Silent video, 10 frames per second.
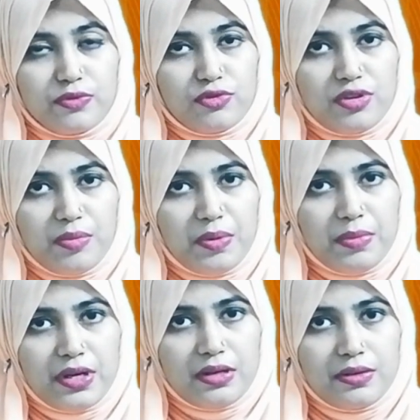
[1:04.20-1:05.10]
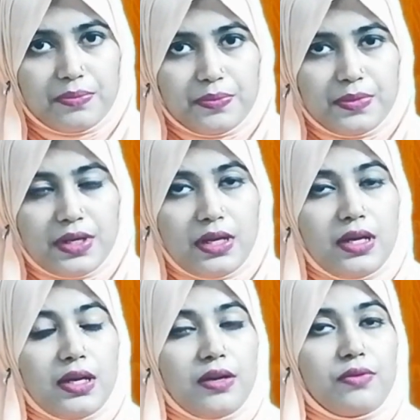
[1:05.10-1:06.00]
to remember.
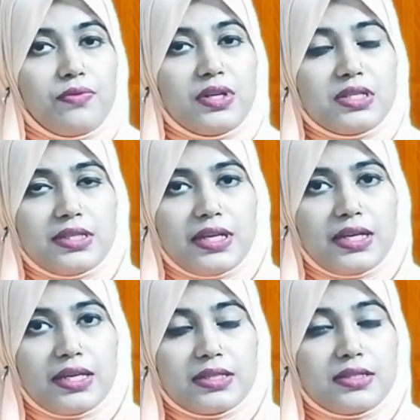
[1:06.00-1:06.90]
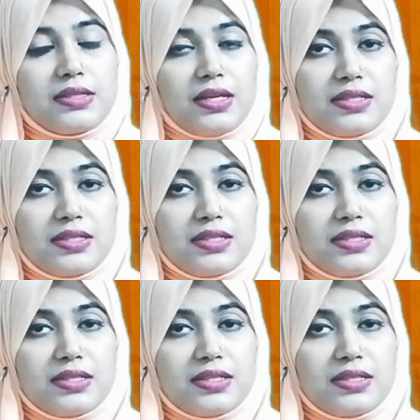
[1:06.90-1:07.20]
First thing is the